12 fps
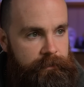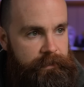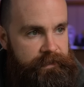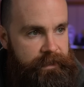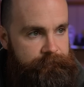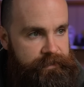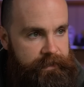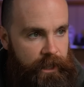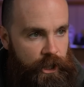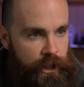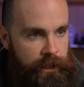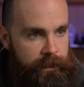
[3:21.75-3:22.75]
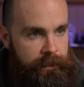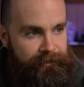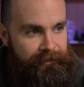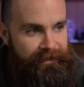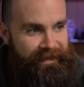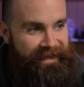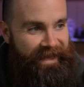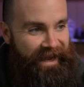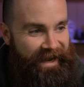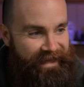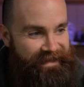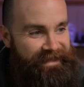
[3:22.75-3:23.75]
Let's see if it's there.
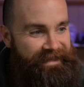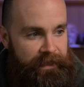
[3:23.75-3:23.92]
Got it.